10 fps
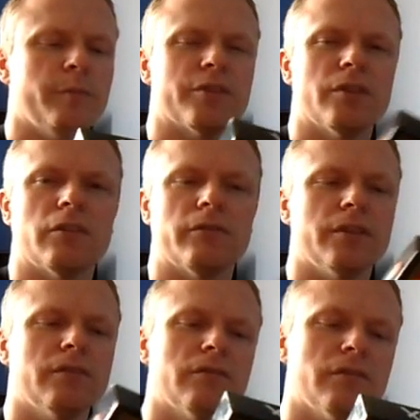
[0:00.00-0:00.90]
bit bizarre
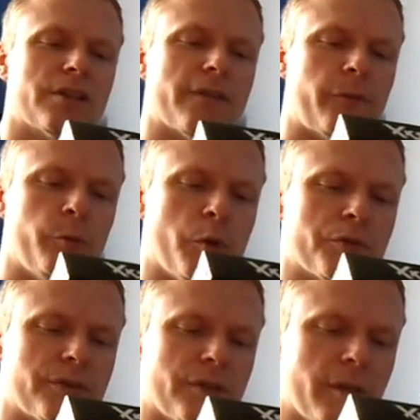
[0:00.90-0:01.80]
really. It does have a few
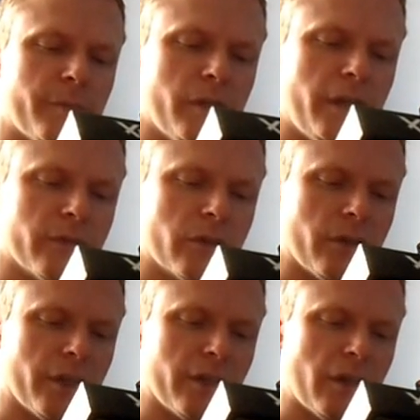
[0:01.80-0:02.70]
bosses in it, but I
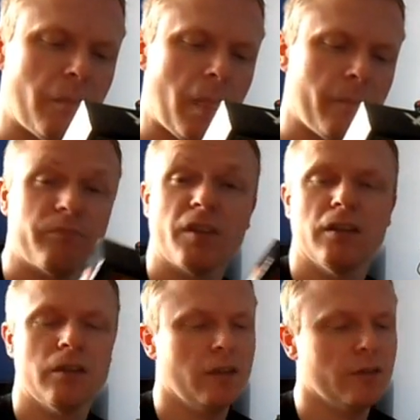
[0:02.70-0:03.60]
haven't got there yet.
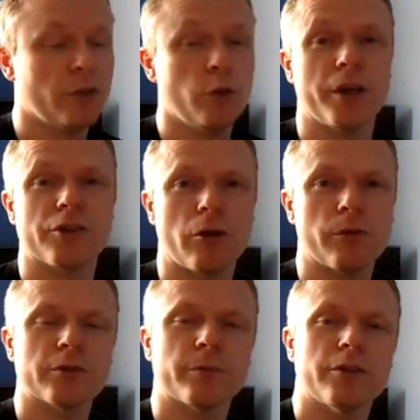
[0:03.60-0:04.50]
Two-way
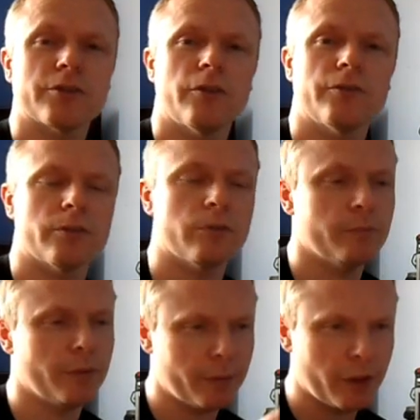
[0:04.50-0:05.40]
scrolling as well, it's
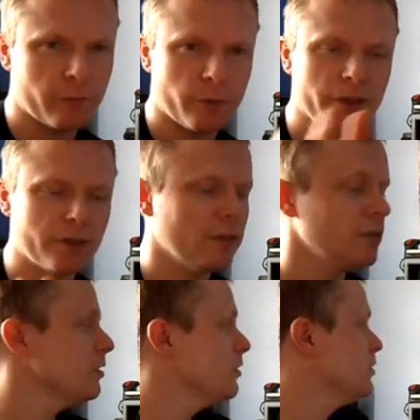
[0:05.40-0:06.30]
horizontal but both ways.